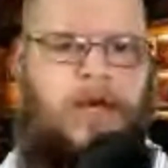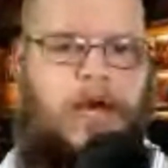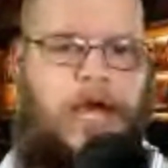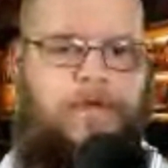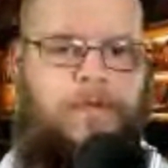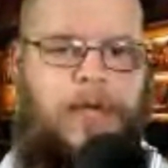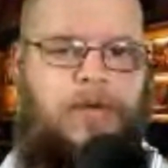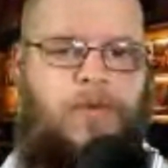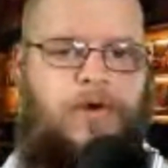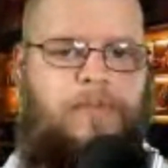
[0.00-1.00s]
Hey, everybody,
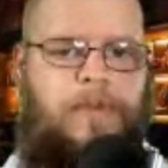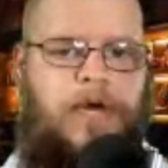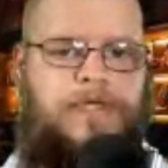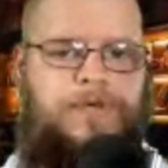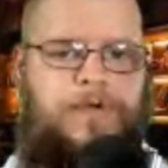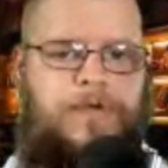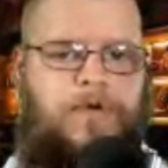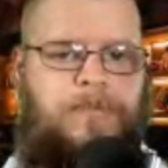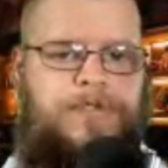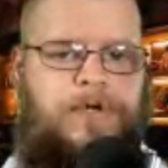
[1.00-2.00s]
and welcome back to
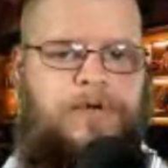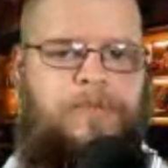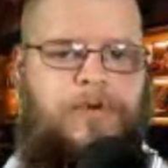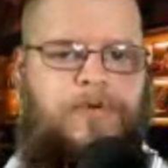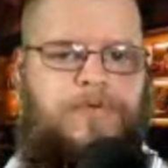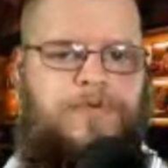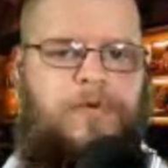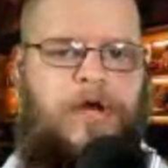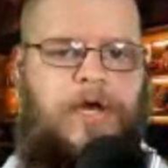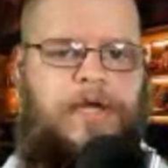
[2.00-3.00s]
another episode of Brews with
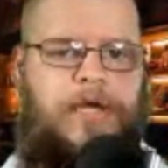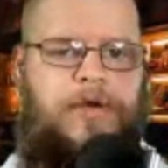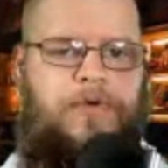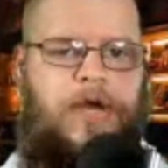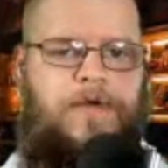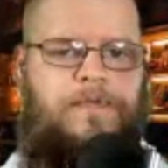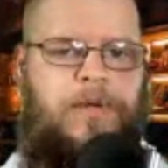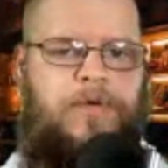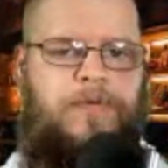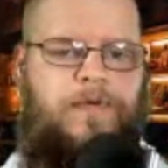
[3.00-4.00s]
Brian, a craft
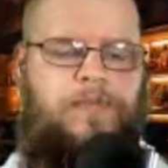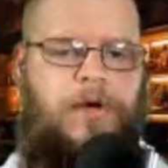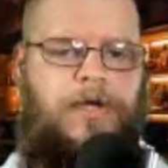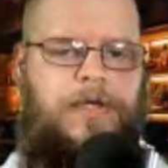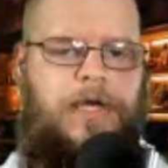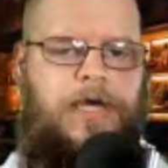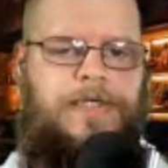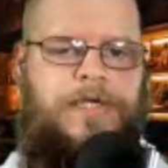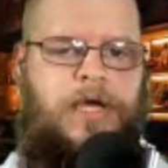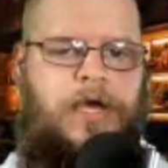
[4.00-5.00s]
beer review
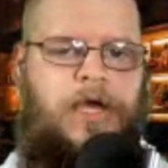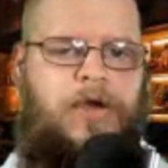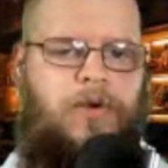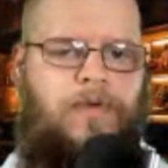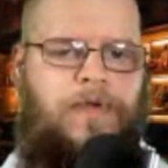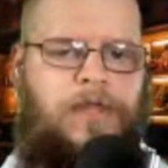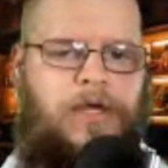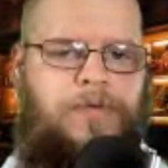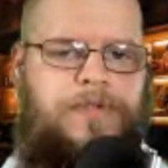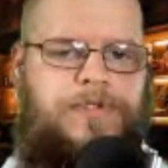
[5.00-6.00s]
podcast here on the
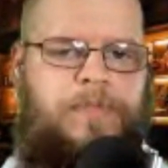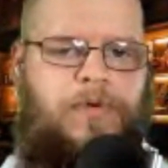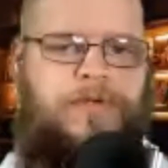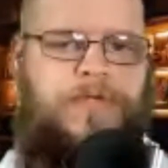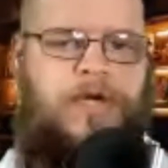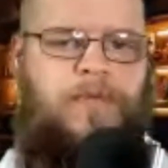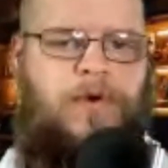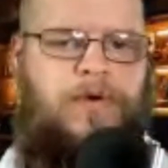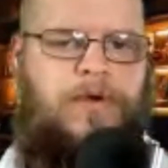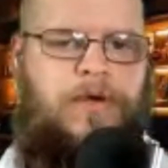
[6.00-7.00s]
Loaded Sports
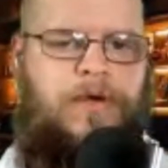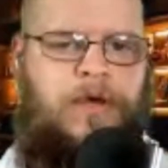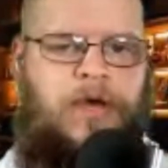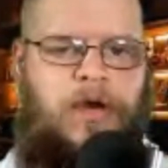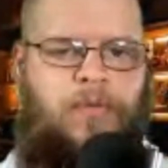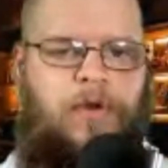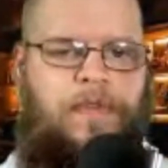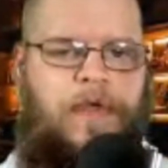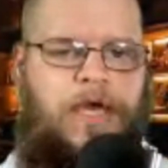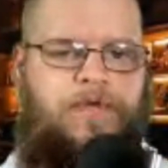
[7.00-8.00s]
Network. Want to
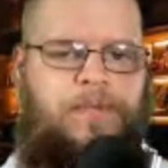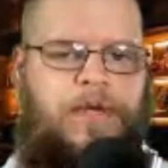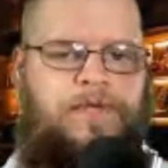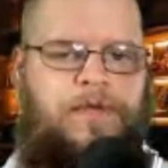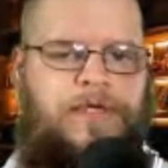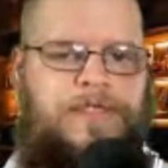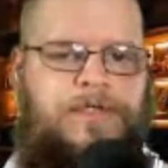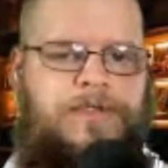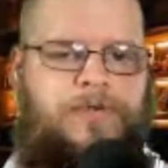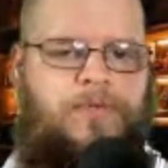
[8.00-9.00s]
thank everybody for
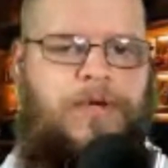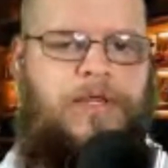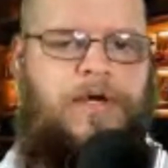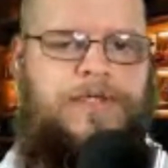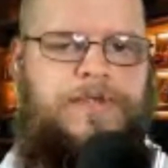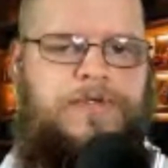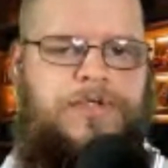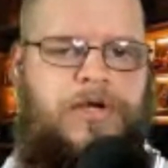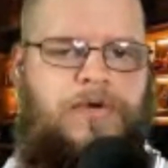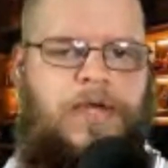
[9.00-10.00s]
listening to the relaunch of the
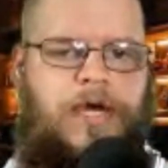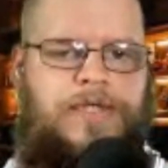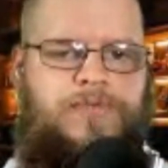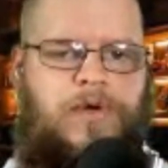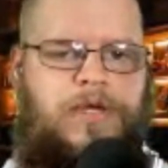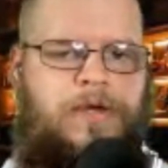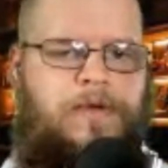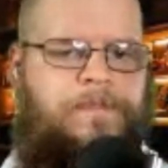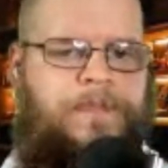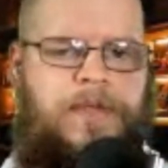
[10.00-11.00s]
show last
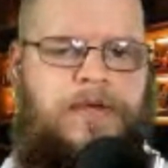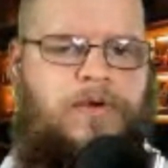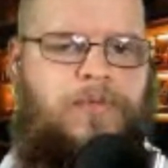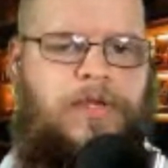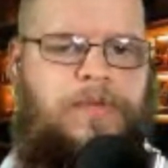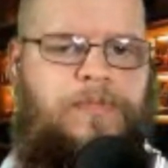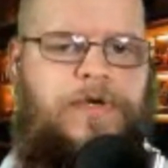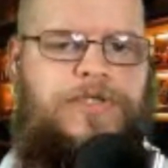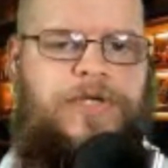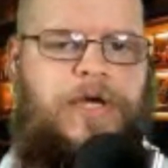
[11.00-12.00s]
week. Really
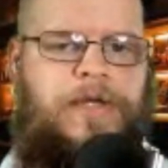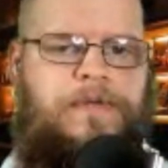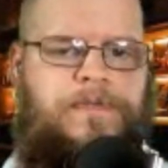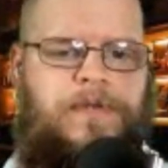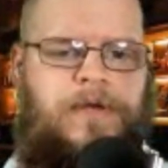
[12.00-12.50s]
appreciate it.